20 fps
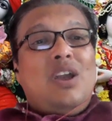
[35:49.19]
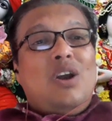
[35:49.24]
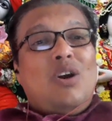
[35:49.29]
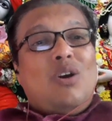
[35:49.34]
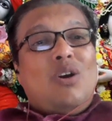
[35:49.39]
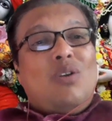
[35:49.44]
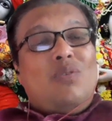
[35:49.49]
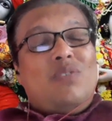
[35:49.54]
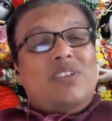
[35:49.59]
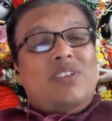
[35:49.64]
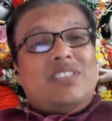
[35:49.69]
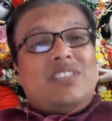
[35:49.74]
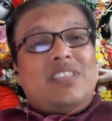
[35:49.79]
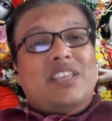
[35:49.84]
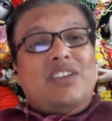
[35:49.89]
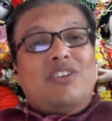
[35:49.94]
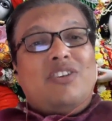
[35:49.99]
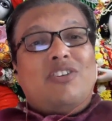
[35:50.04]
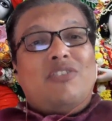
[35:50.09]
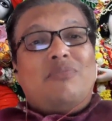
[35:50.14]
Always
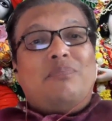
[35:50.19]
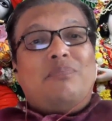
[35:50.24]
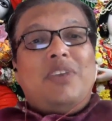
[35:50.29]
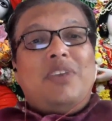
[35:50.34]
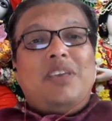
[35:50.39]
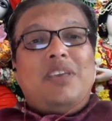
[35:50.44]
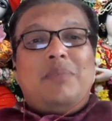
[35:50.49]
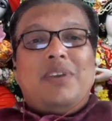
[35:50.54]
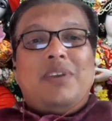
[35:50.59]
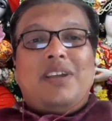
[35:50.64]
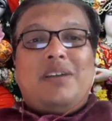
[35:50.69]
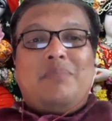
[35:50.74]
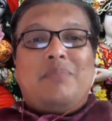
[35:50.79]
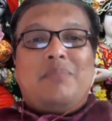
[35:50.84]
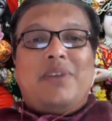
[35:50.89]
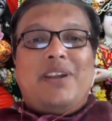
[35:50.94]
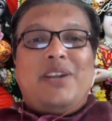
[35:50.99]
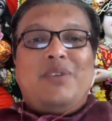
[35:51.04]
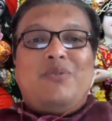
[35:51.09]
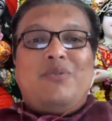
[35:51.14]
think of me, become
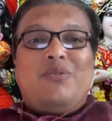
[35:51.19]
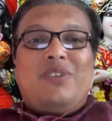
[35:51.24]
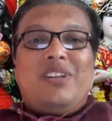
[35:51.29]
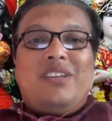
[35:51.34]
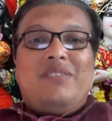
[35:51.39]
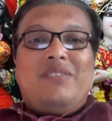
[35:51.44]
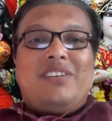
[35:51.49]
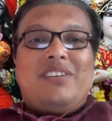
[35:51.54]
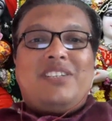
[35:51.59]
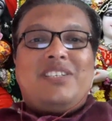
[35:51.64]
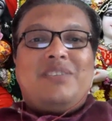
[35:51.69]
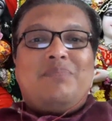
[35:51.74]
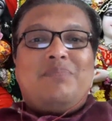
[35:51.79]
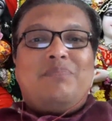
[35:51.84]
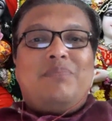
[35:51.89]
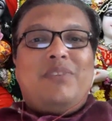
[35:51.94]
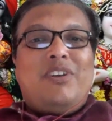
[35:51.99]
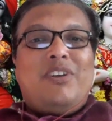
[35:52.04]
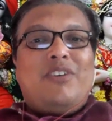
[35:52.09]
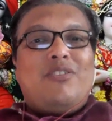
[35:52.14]
my devotee, worship
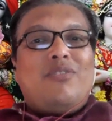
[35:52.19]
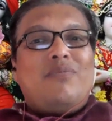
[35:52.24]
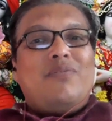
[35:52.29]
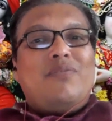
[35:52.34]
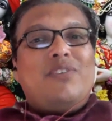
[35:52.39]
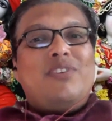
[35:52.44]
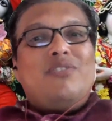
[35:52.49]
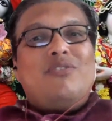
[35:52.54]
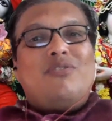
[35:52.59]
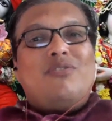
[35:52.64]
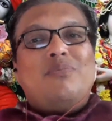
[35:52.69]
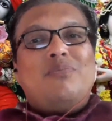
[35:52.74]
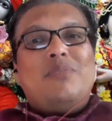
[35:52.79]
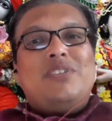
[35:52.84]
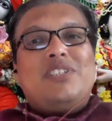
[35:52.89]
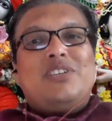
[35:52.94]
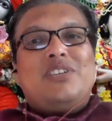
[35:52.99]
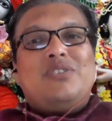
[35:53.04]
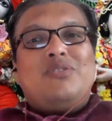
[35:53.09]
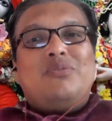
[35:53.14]
me, and offer your
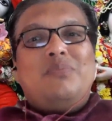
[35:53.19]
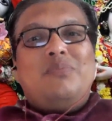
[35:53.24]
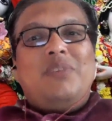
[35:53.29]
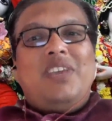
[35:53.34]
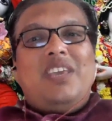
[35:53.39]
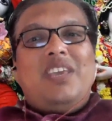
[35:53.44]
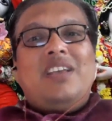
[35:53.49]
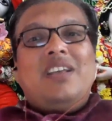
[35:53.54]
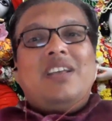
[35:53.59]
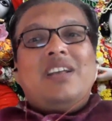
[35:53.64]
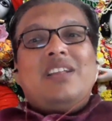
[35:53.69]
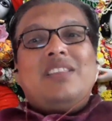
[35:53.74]
homage unto me.